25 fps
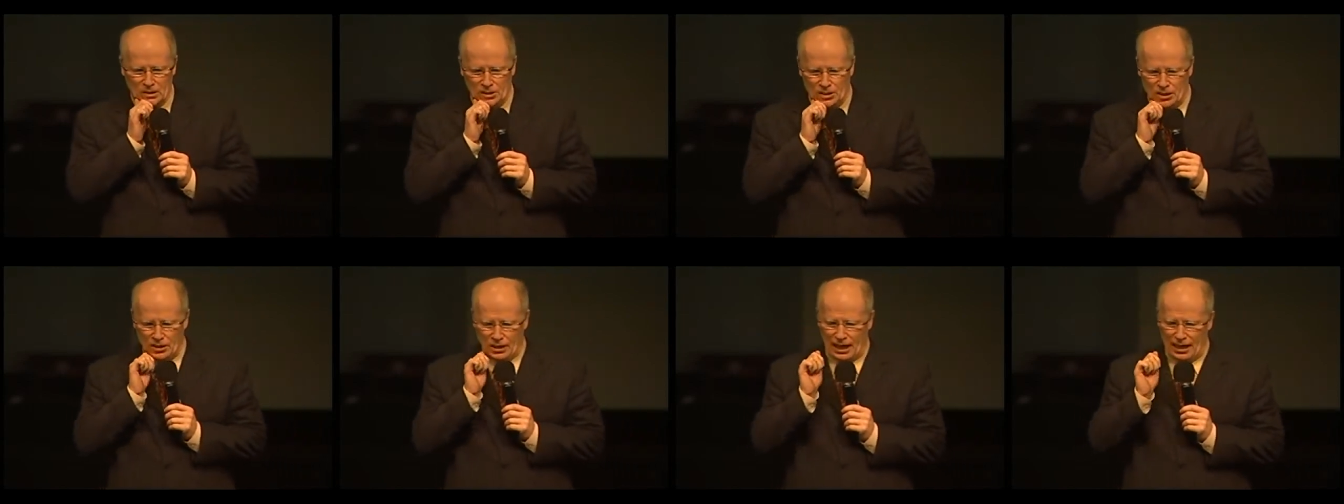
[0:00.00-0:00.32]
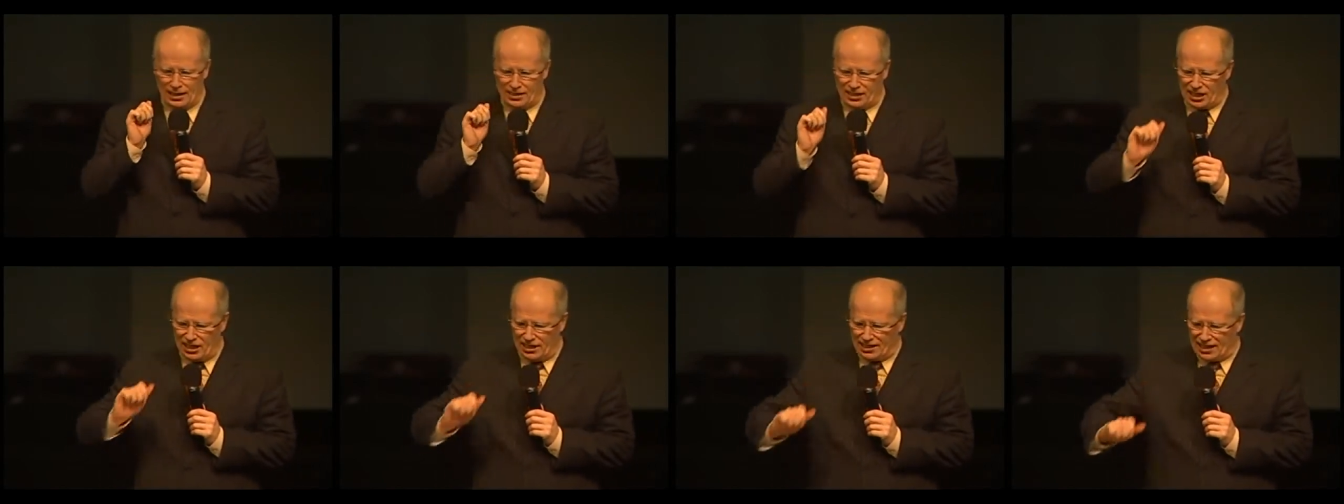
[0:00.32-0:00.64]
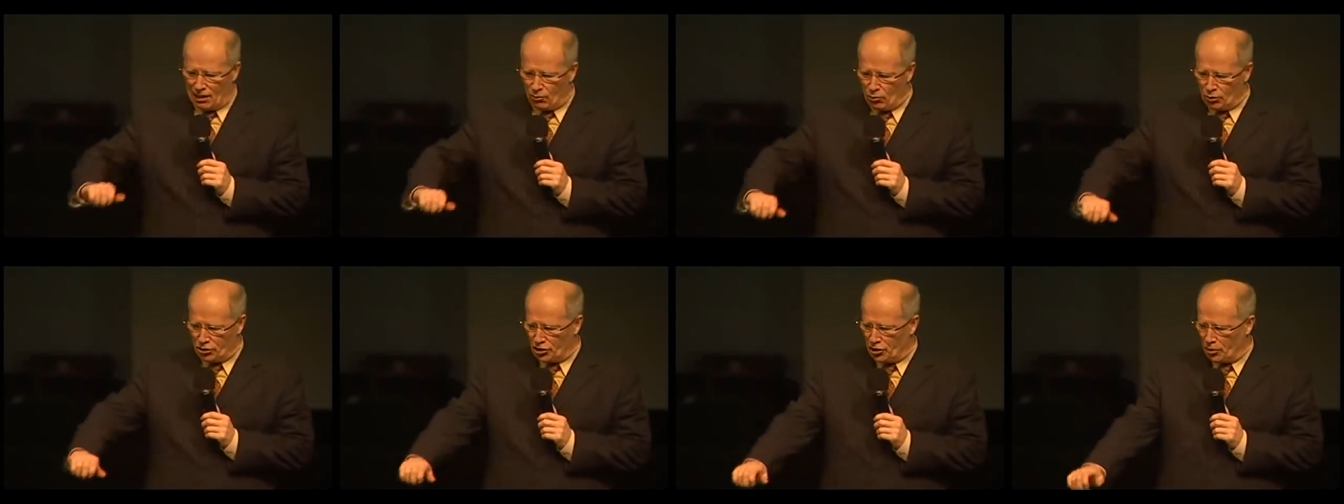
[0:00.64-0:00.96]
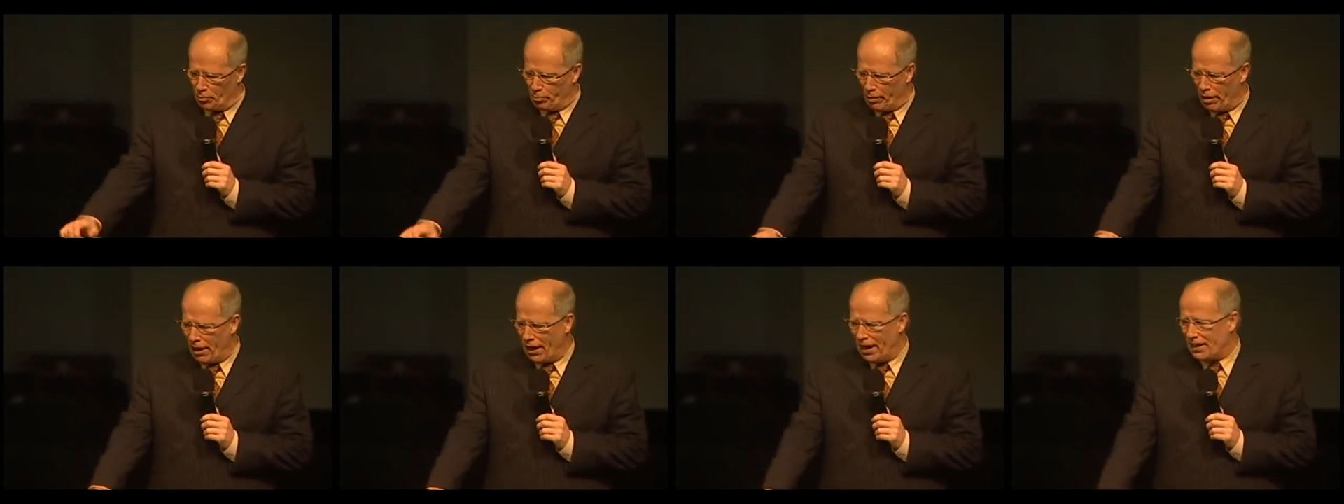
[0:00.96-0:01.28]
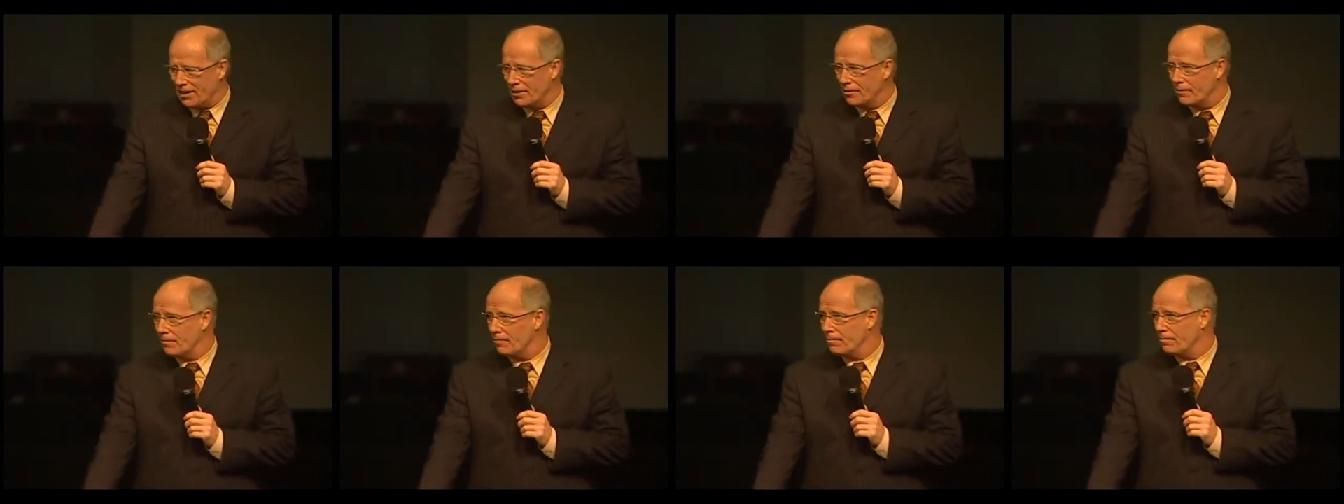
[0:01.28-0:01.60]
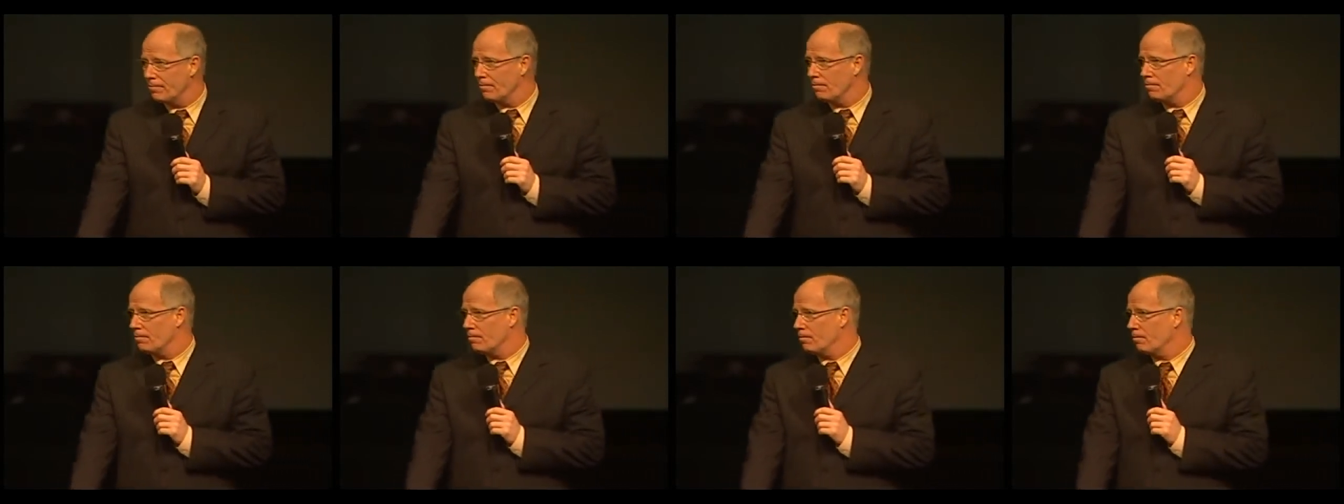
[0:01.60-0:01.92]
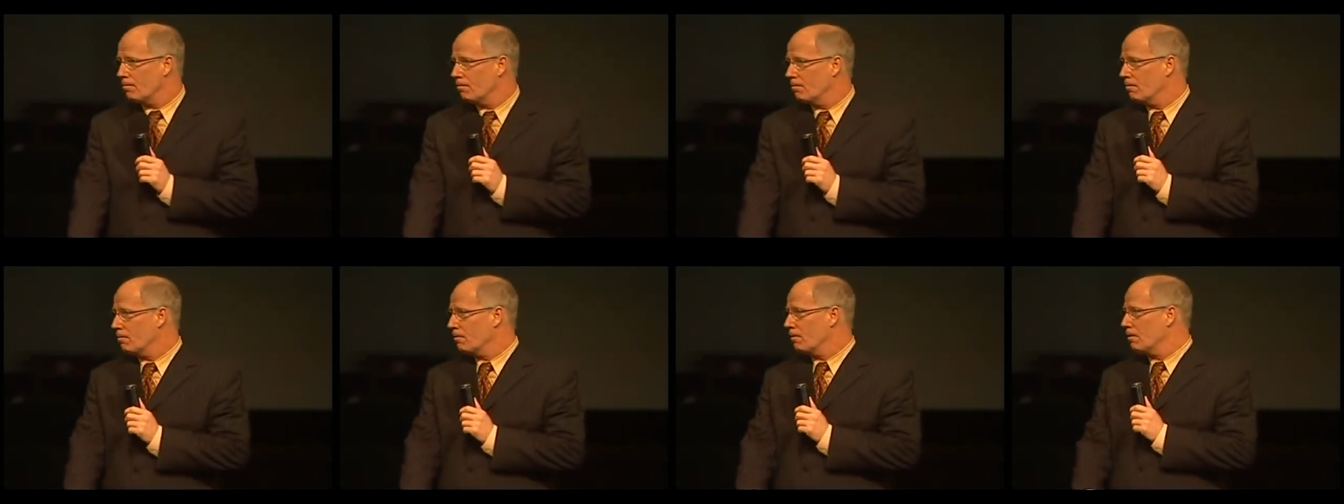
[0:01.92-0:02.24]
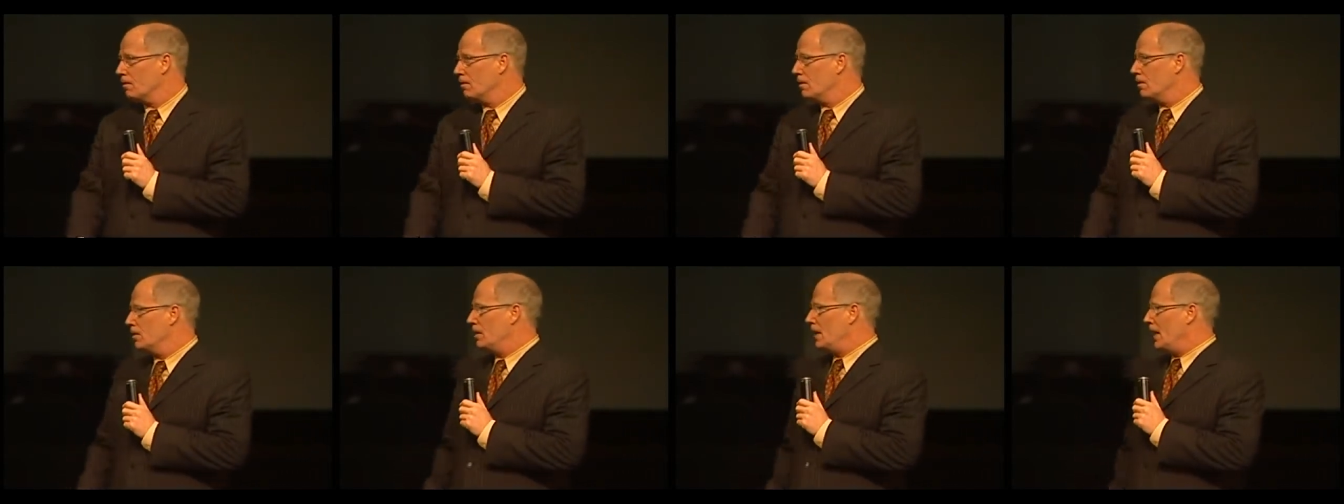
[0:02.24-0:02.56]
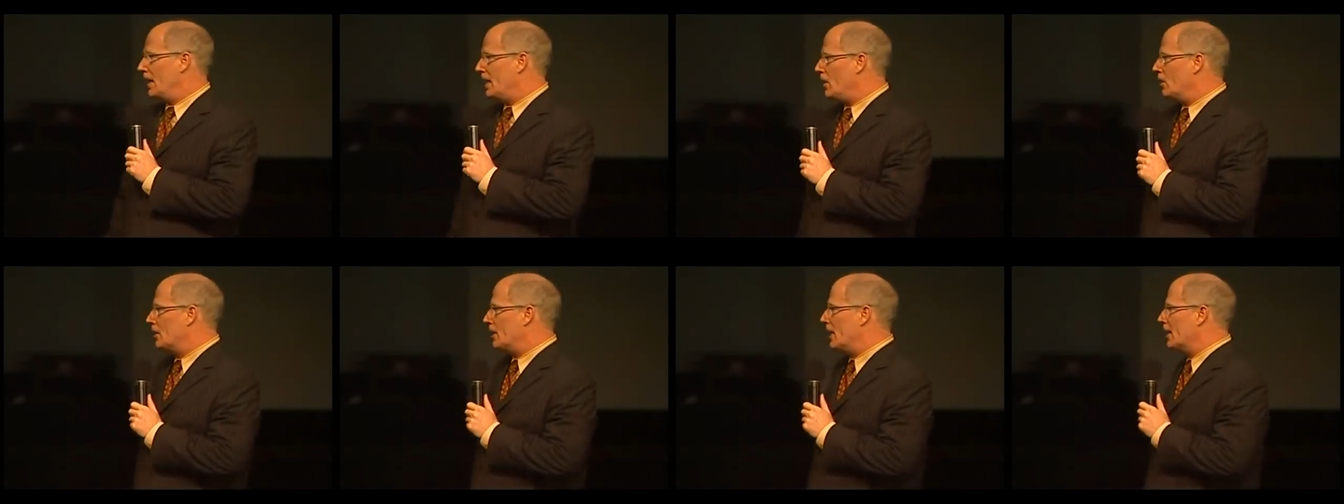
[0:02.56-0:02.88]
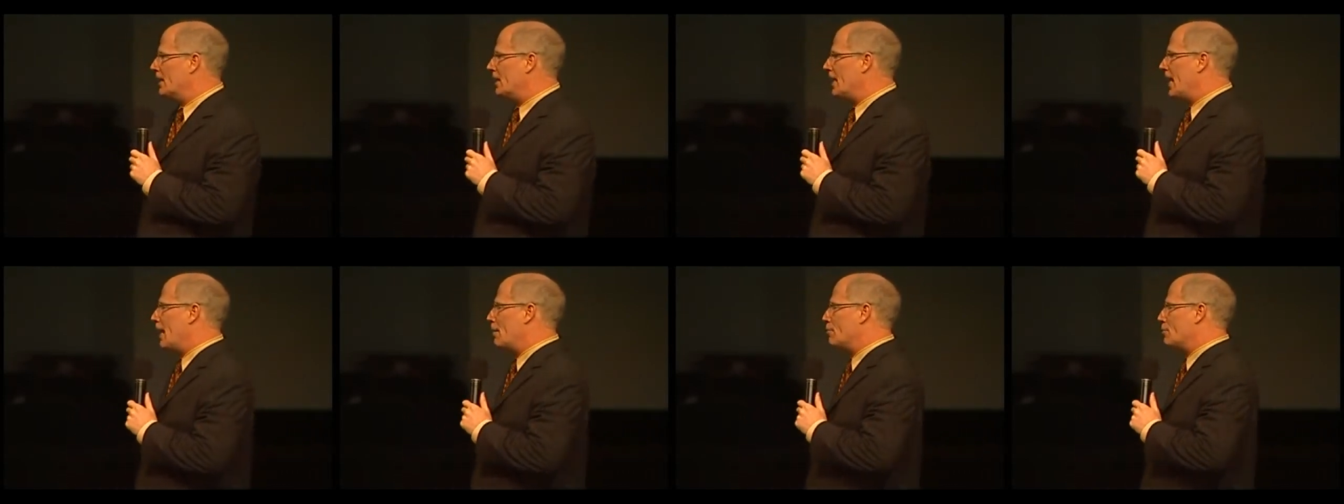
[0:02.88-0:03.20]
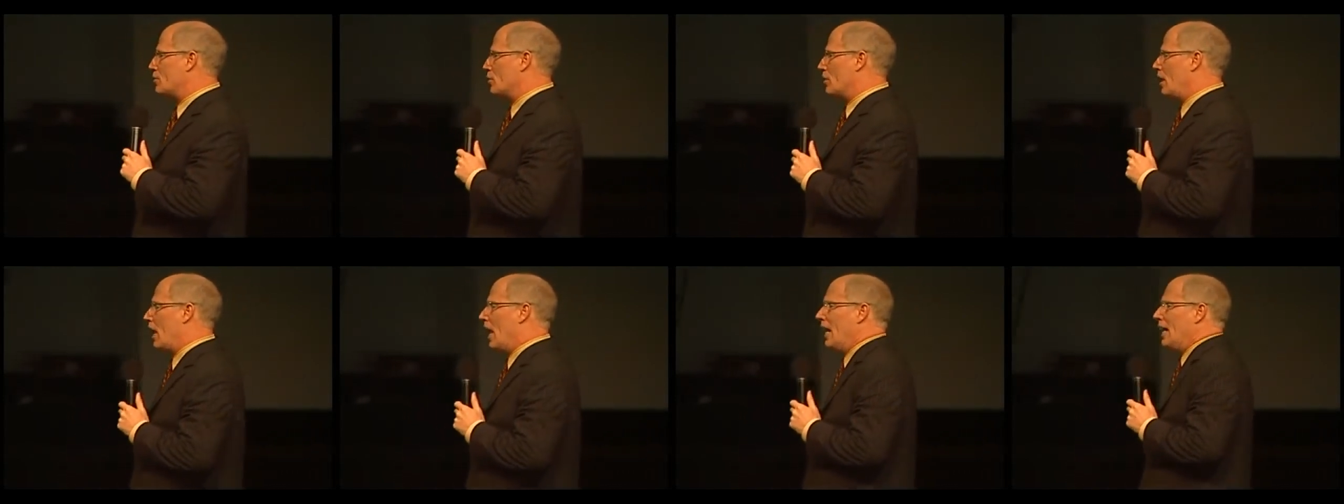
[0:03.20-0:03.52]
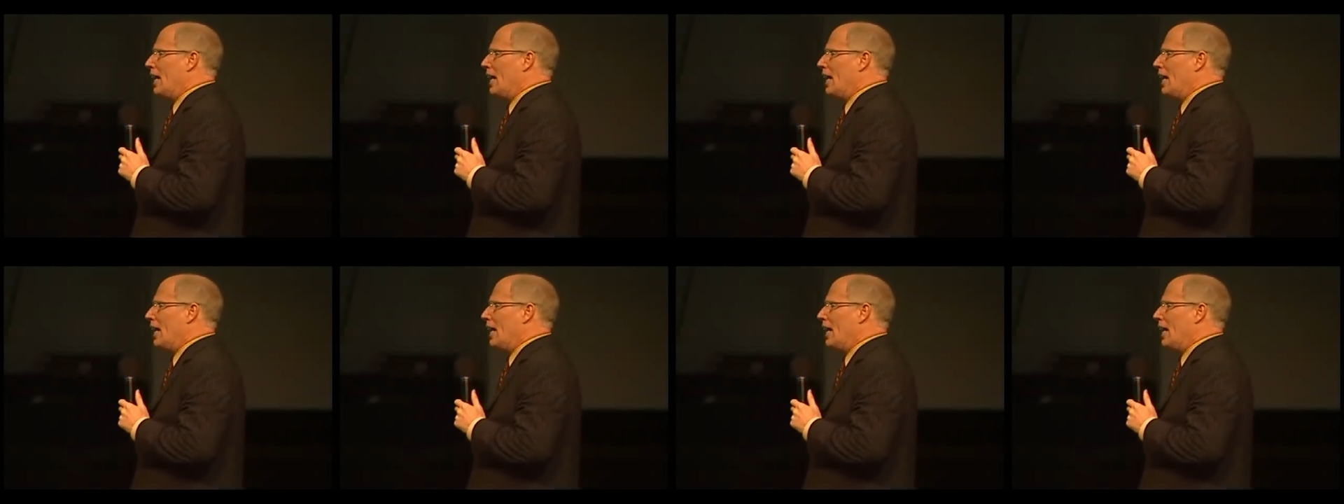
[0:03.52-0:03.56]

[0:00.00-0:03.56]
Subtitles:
So God says, I want you to pray that he'll get captured.